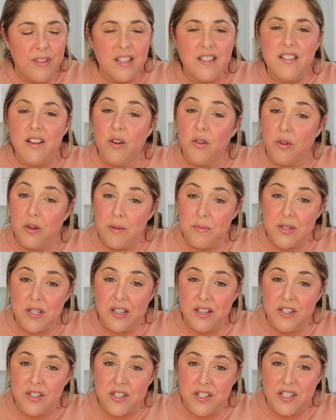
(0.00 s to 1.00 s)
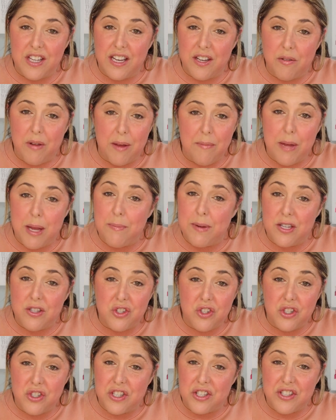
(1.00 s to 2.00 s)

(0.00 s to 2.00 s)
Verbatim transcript: Sour cream's delicious anyway. Maybe it's just